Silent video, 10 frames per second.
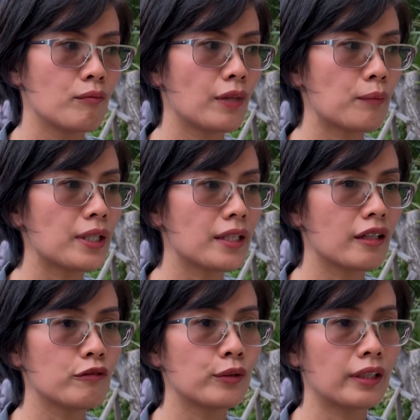maybe
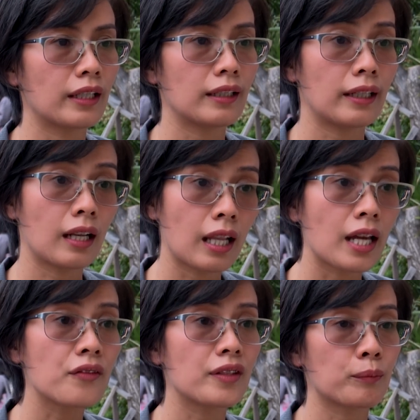they will get like
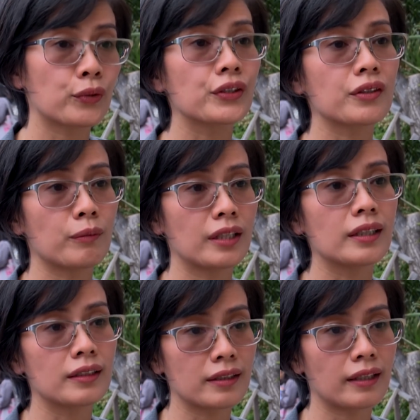life
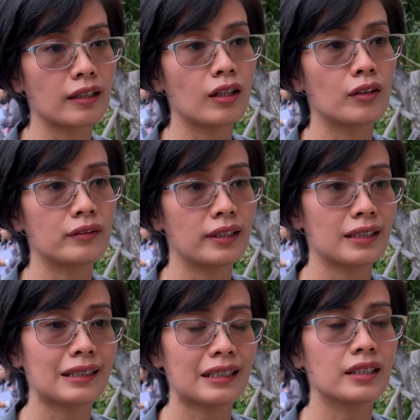imprisonment instead of
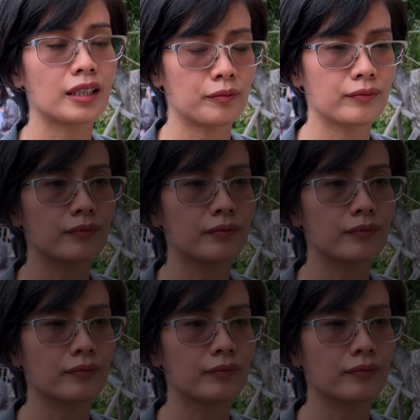death sentence.